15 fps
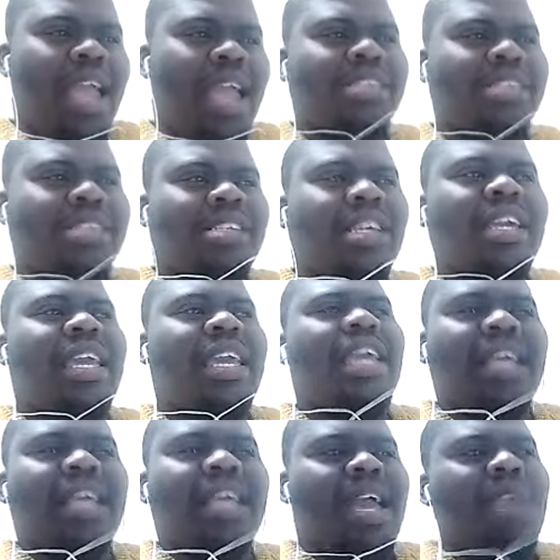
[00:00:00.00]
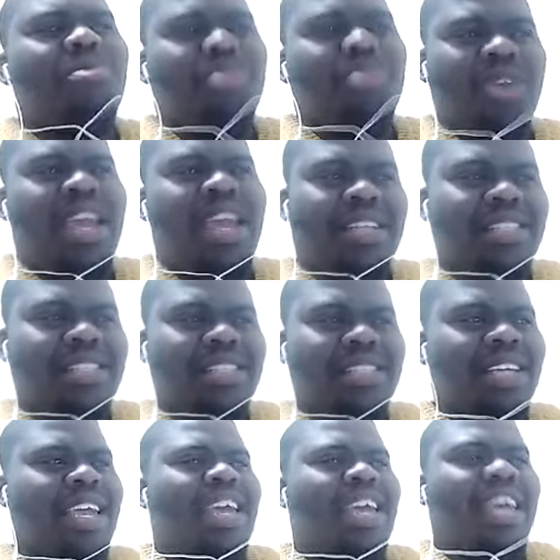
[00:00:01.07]
a skincare brand,
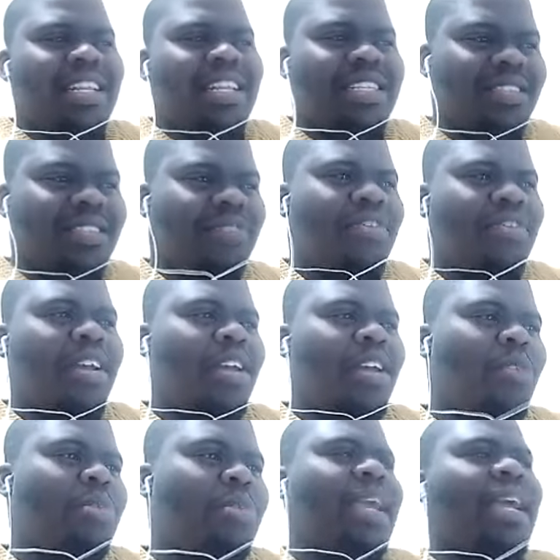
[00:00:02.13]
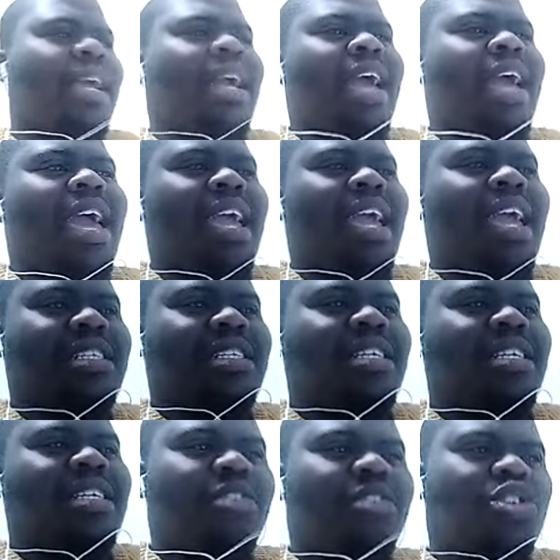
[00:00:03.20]
developing a
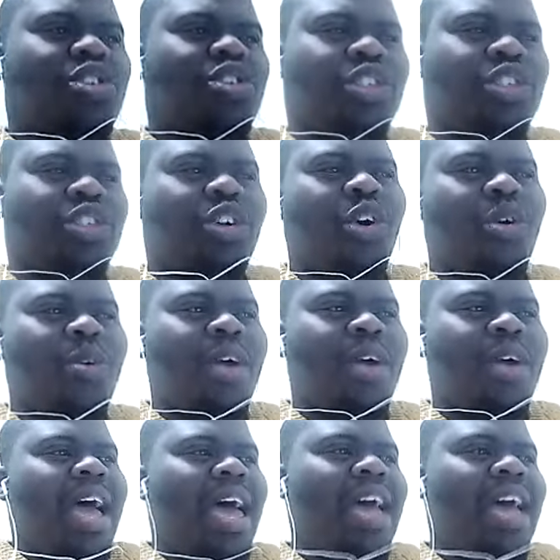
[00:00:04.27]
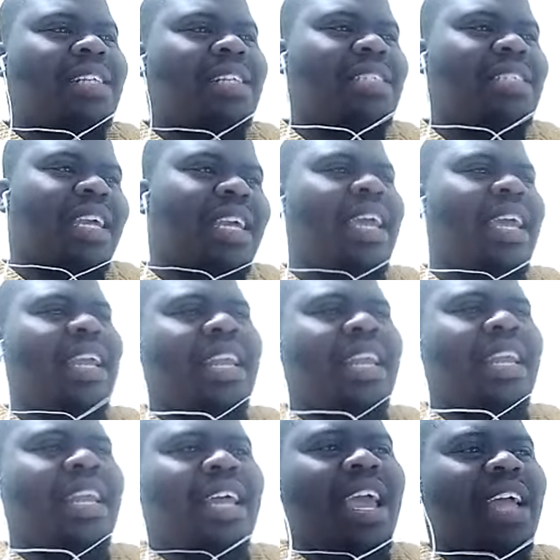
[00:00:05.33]
TV talk show, acting in
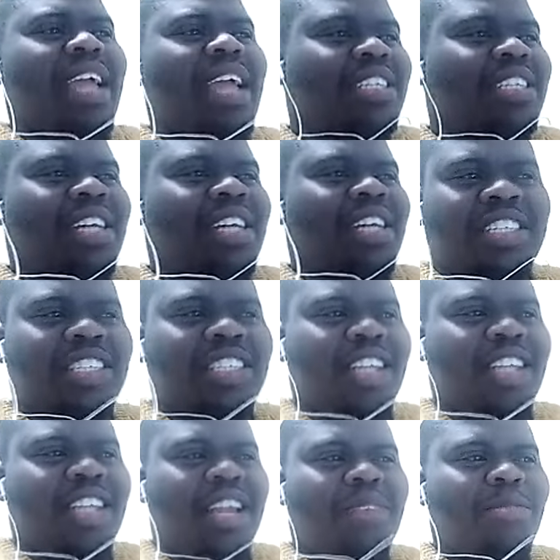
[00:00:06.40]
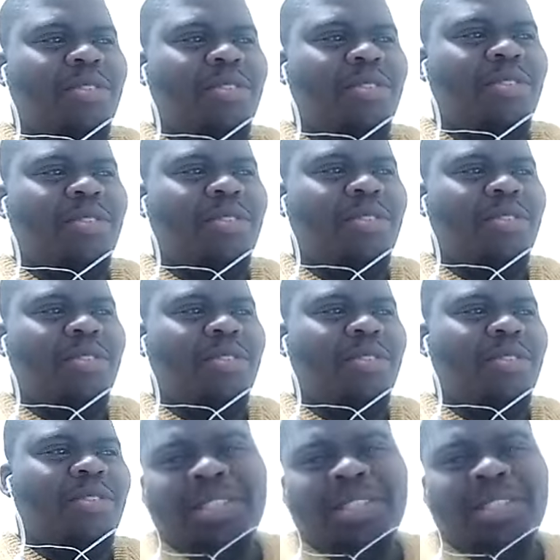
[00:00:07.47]
international movies.
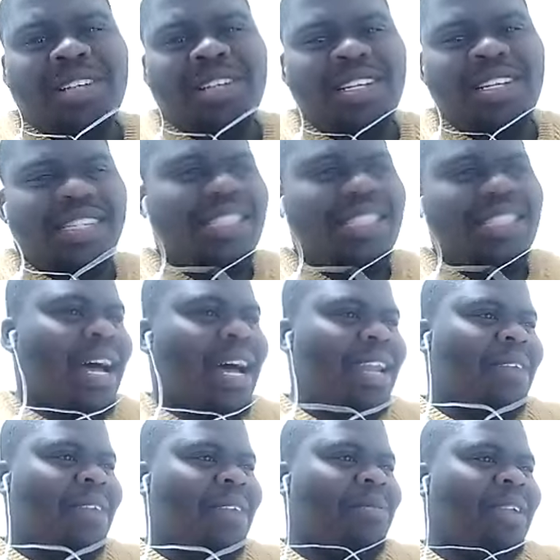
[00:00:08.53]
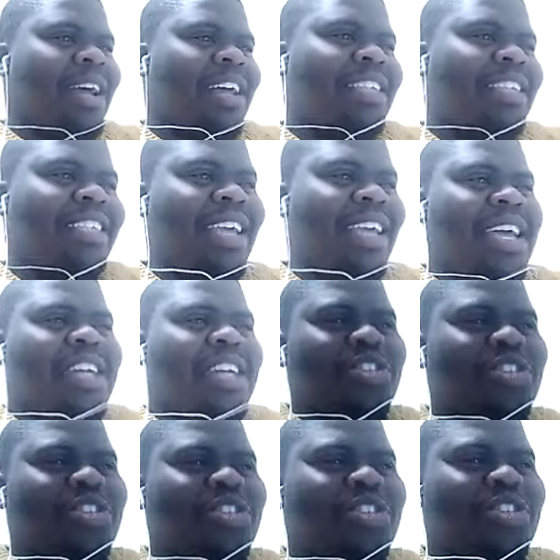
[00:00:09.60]
Siniphathela namhlanje,
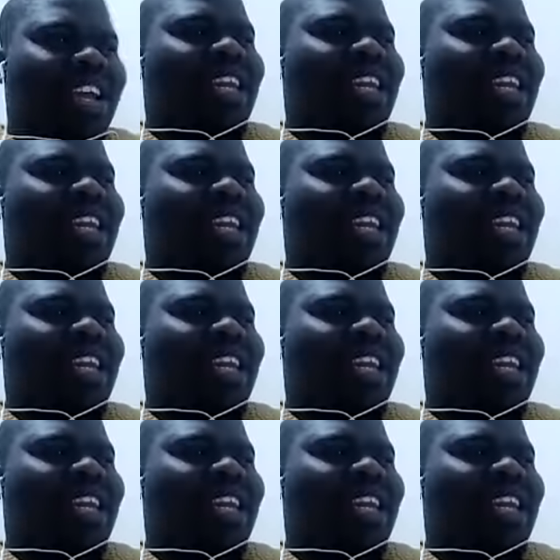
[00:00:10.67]
training